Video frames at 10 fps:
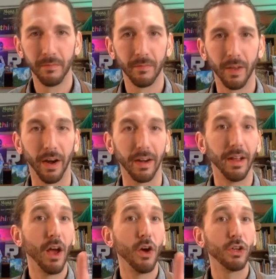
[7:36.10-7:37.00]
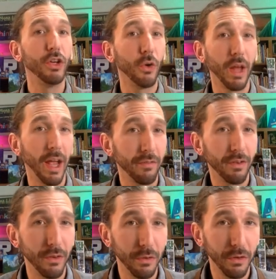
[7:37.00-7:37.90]
Alright. You don't have to
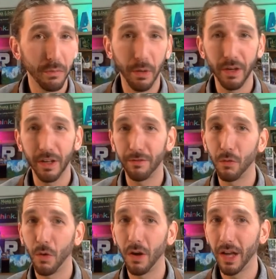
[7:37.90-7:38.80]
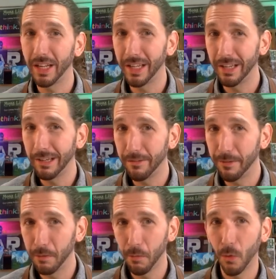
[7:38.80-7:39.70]
do this, but if you want to add
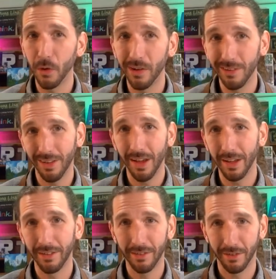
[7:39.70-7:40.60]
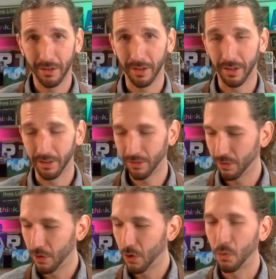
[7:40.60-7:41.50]
even more designs to this,
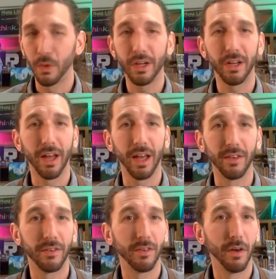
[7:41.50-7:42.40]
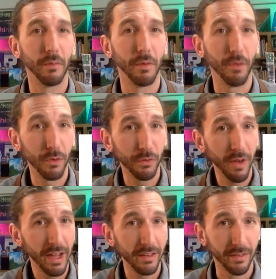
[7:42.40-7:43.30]
we could add some of those
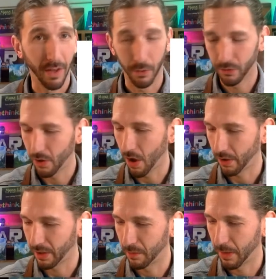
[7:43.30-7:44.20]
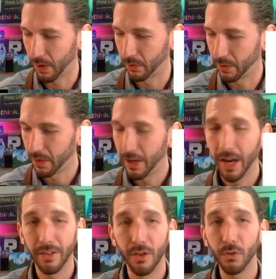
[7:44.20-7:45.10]
vines I was talking about.
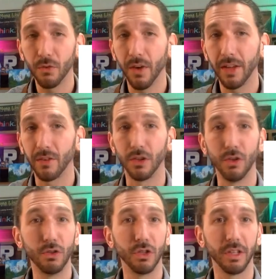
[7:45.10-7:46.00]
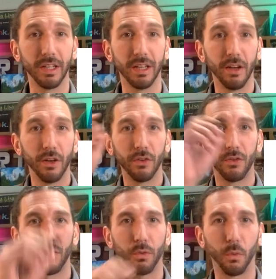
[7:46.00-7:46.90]
And those vines are usually
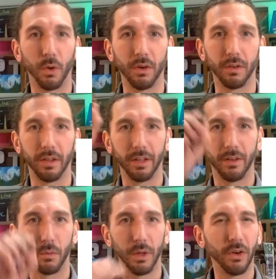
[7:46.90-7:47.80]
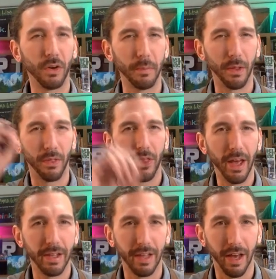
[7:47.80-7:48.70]
swirly. We learned about
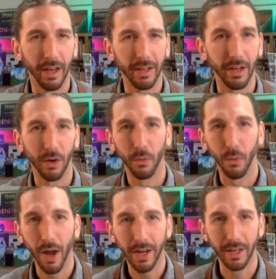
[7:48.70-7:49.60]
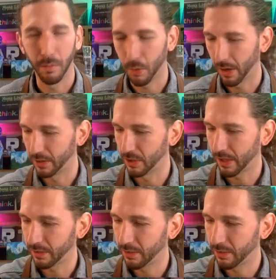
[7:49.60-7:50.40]
that line in our rocket project.